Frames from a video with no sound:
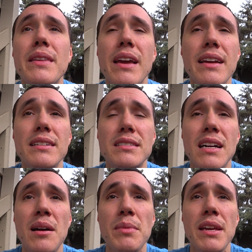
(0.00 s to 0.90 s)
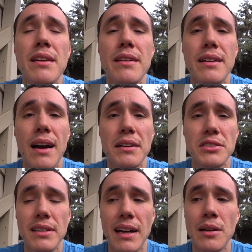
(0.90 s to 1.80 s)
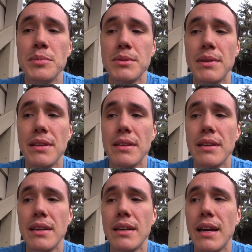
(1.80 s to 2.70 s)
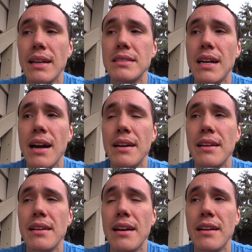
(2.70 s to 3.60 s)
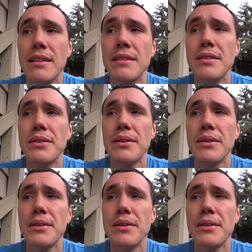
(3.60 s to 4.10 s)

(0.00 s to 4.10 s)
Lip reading: taking SAM-E actually helps with anxiety, and